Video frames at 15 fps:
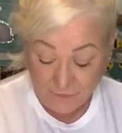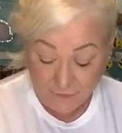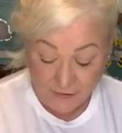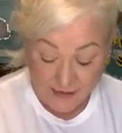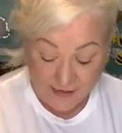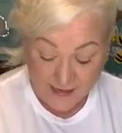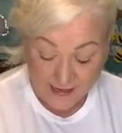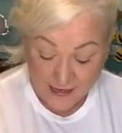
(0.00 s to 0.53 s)

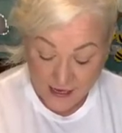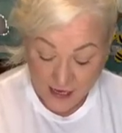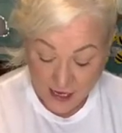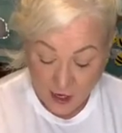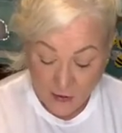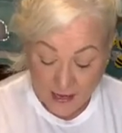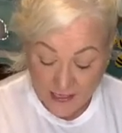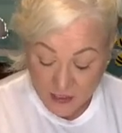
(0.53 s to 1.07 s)
different.
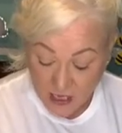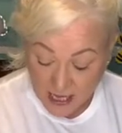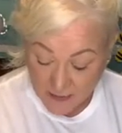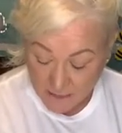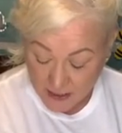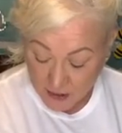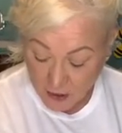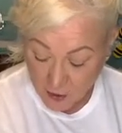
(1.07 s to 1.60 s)
Okay, so
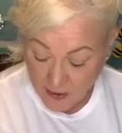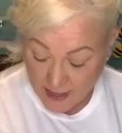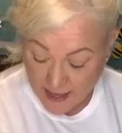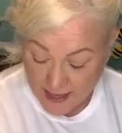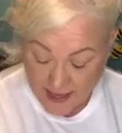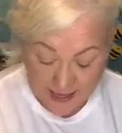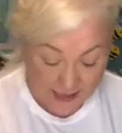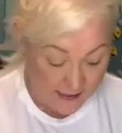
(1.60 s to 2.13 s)
I'm going to go
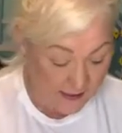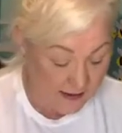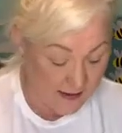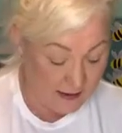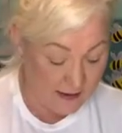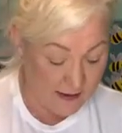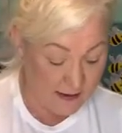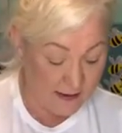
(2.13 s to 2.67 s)
ahead